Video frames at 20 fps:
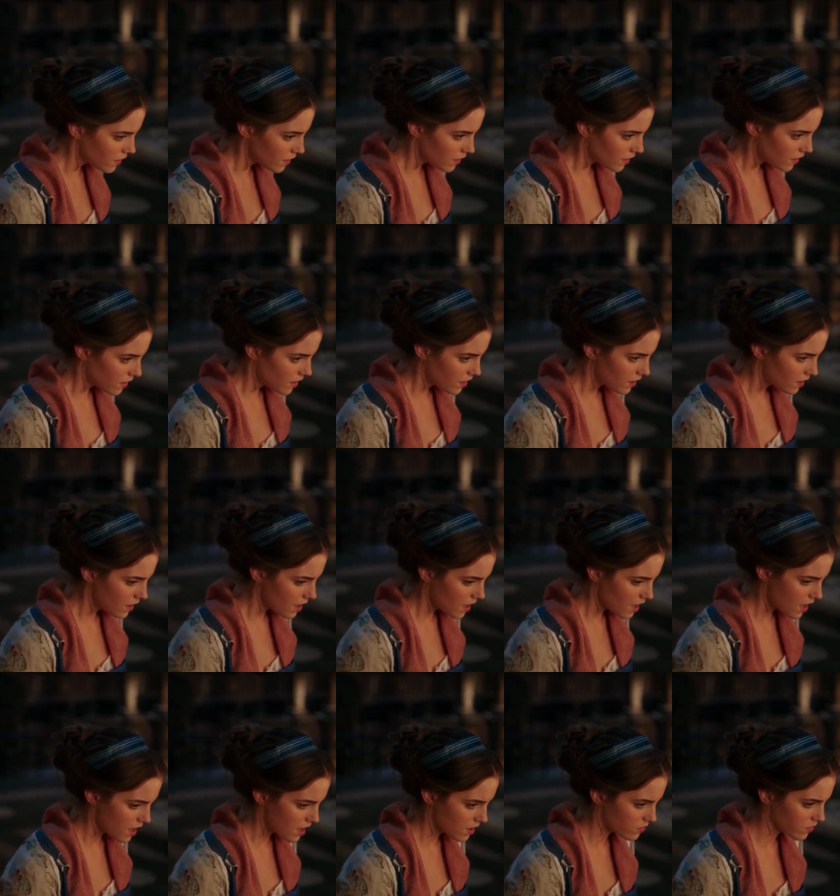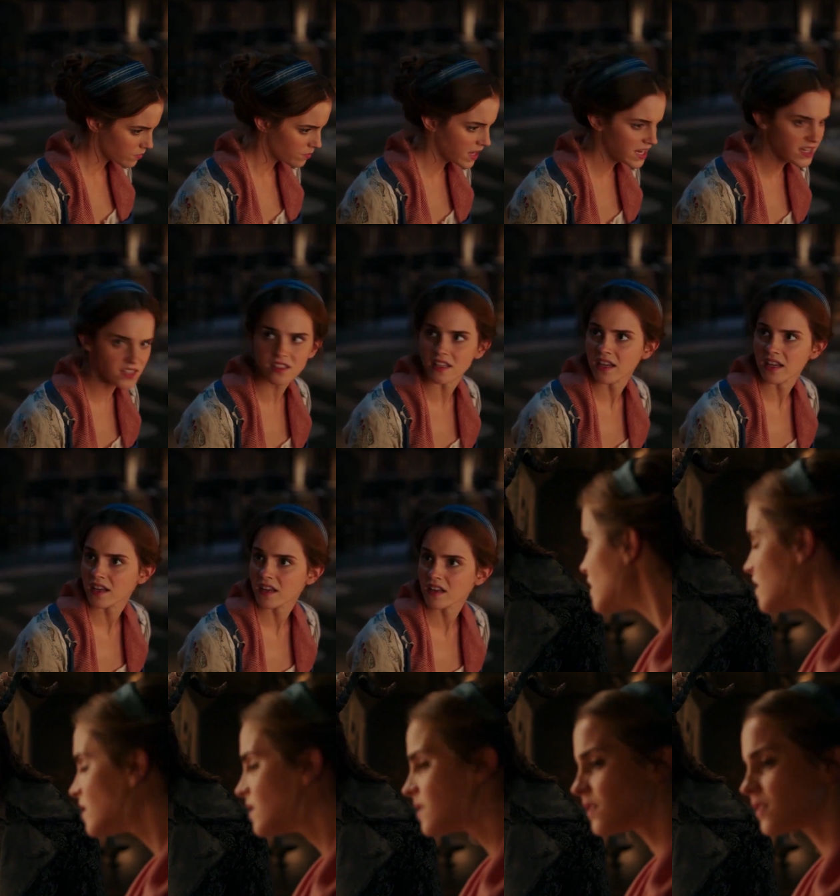see the picture, wow, this is
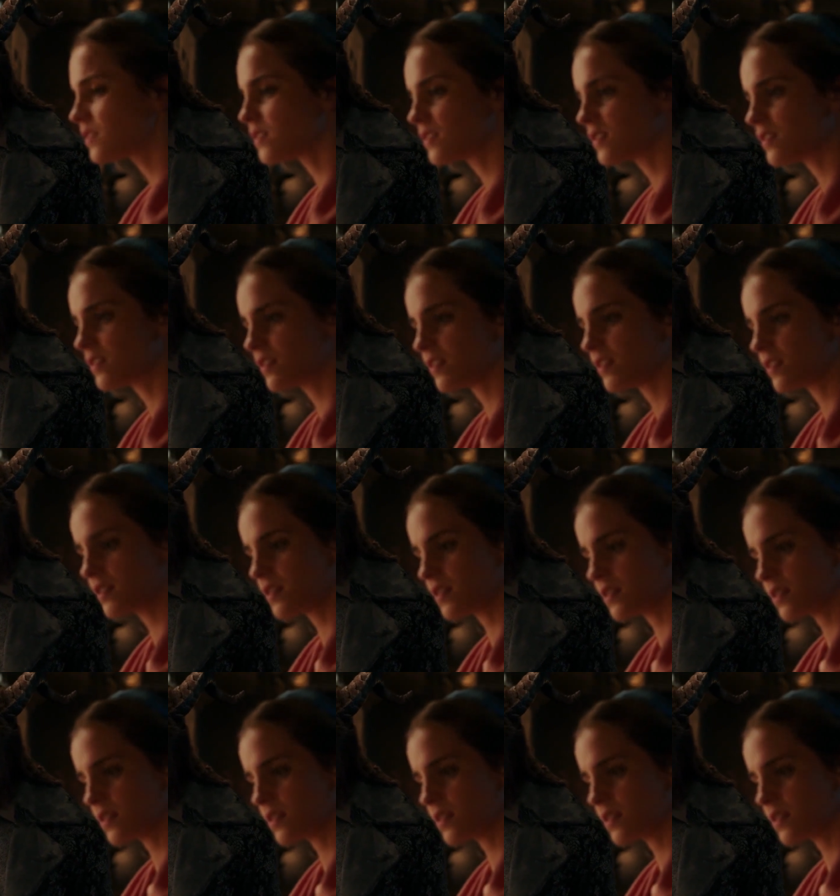you, and then